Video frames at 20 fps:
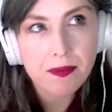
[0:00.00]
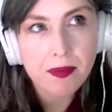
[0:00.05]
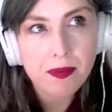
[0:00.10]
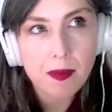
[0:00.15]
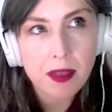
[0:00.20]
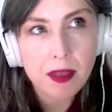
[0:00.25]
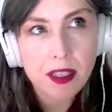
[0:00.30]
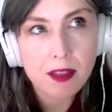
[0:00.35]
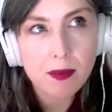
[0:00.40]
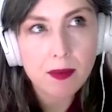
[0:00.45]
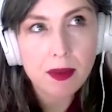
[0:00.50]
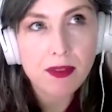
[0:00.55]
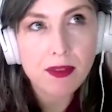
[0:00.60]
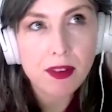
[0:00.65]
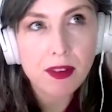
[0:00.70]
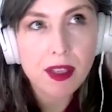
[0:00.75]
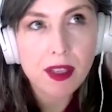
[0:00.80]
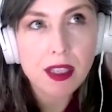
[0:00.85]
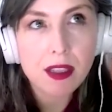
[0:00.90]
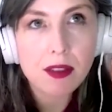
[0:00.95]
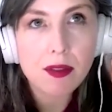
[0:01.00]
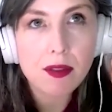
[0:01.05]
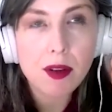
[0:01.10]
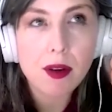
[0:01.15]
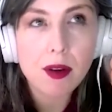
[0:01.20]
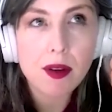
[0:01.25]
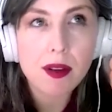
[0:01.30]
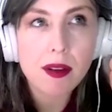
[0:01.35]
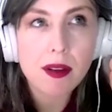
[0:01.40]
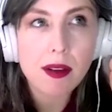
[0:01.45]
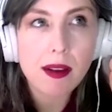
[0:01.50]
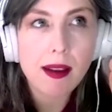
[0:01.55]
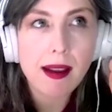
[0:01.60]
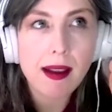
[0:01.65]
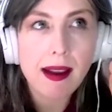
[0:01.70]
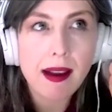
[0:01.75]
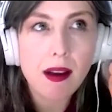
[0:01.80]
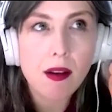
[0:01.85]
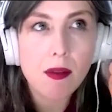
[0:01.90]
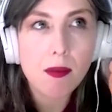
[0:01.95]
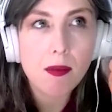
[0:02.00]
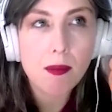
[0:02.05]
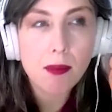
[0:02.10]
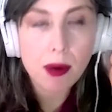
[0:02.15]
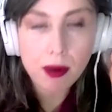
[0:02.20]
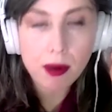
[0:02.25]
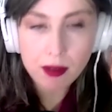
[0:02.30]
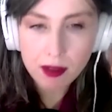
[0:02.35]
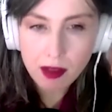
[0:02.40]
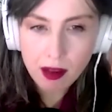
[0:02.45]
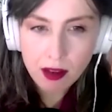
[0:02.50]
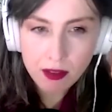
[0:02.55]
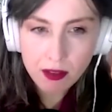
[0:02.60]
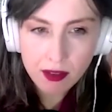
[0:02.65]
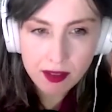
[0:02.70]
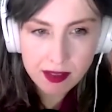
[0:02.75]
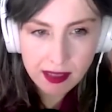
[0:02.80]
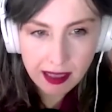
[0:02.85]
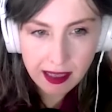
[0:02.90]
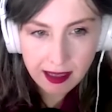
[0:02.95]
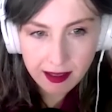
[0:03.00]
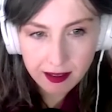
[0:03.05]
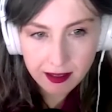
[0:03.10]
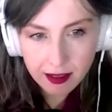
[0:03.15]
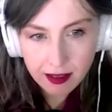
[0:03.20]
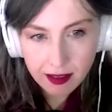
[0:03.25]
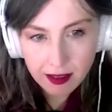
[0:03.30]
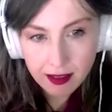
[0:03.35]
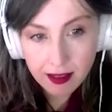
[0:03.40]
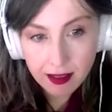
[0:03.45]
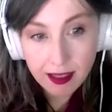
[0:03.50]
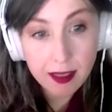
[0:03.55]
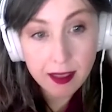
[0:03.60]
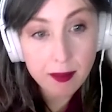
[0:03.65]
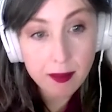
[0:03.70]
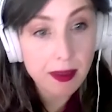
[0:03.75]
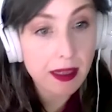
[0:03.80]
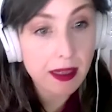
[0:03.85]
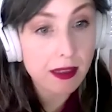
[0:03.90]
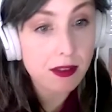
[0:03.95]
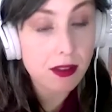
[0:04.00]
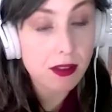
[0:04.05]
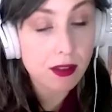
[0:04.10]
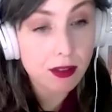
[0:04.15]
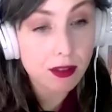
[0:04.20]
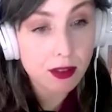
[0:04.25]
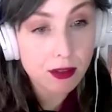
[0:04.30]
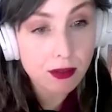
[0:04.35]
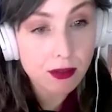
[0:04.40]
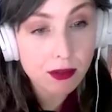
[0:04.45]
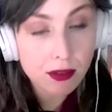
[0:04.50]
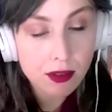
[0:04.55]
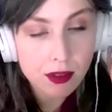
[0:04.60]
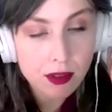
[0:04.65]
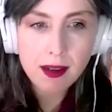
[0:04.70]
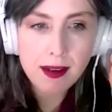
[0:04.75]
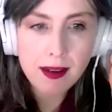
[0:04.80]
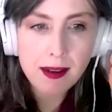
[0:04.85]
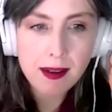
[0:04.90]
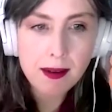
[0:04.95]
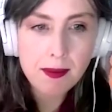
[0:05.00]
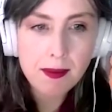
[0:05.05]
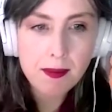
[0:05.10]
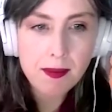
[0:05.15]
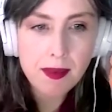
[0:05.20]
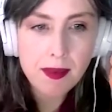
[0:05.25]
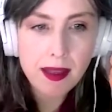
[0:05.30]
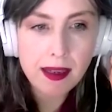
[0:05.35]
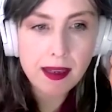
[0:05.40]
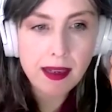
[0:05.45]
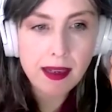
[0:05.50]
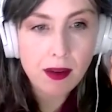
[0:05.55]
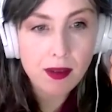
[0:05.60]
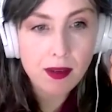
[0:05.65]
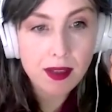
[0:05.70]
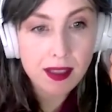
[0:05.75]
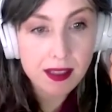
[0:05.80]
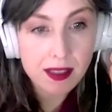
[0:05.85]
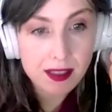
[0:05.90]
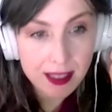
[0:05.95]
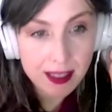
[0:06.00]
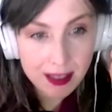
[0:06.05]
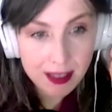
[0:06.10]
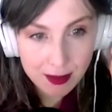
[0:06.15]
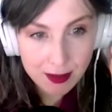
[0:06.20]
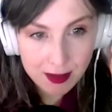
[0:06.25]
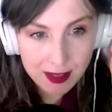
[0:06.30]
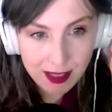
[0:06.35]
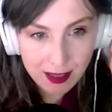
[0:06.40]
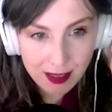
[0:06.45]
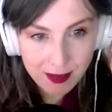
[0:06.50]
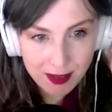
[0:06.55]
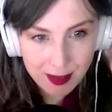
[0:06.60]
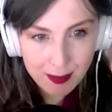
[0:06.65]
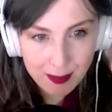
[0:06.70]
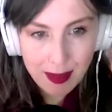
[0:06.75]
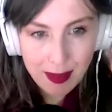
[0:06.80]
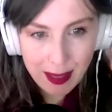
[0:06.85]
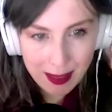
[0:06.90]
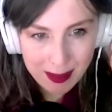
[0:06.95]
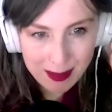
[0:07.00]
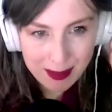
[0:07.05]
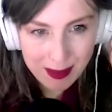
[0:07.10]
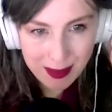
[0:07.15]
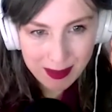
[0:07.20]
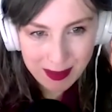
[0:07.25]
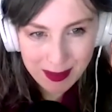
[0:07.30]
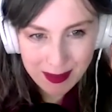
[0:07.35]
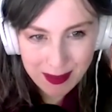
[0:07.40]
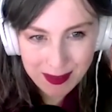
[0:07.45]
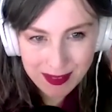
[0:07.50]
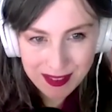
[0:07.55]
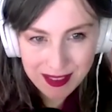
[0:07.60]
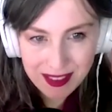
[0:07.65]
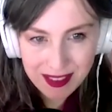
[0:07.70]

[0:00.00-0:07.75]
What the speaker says: I mean, you've been very clear in how Barkcloth has had an impact on you, and how it continues to have an impact on you.